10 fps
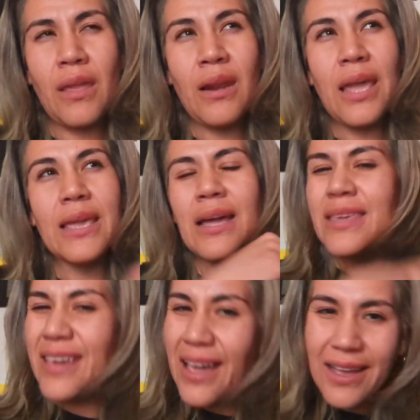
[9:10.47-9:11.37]
like a
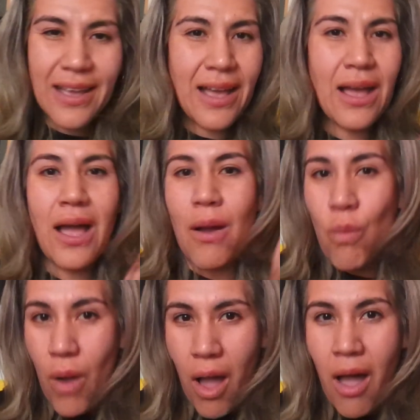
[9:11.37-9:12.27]
yucca, a
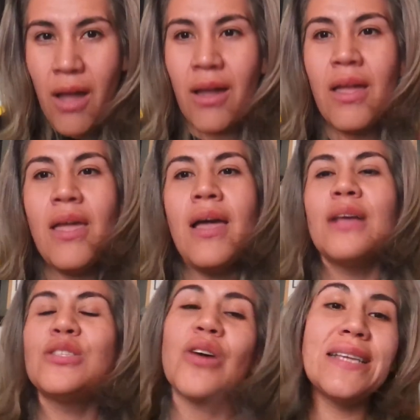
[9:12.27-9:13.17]
wall.
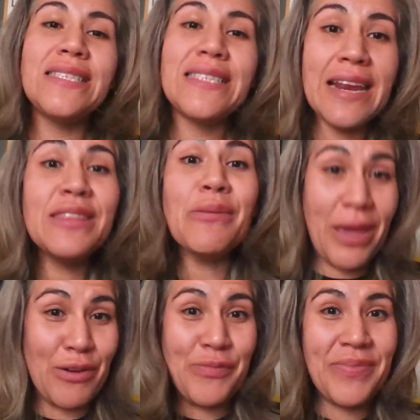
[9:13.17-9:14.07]
So I stayed in the
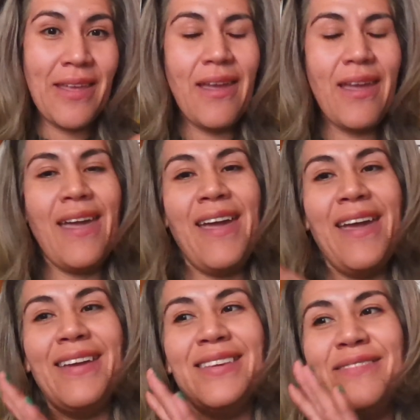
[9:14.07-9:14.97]
middle,
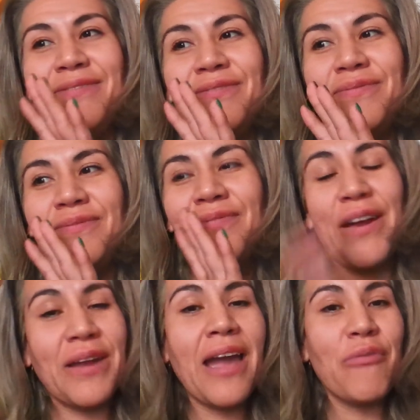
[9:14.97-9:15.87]
and
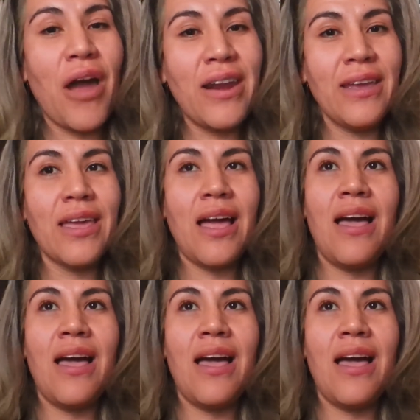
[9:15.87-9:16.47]
very ironic.